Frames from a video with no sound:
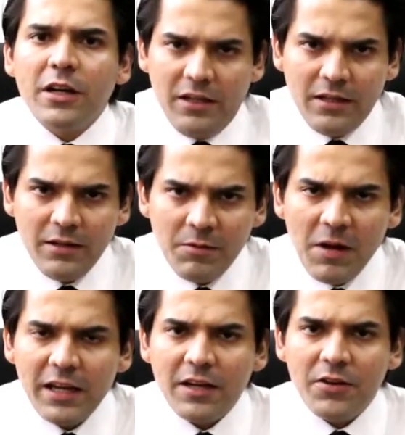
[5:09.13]
In
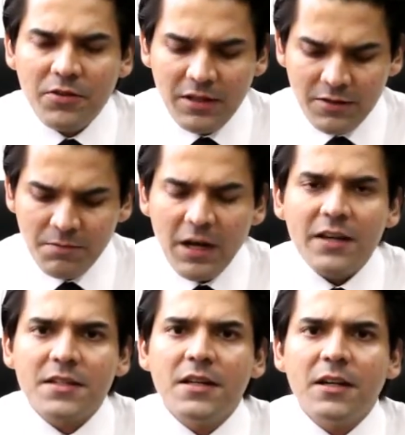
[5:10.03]
my country, in this
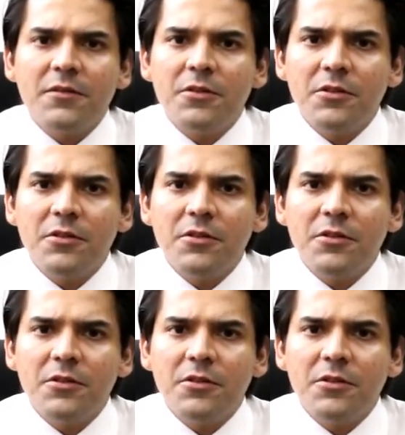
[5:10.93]
Pakistan,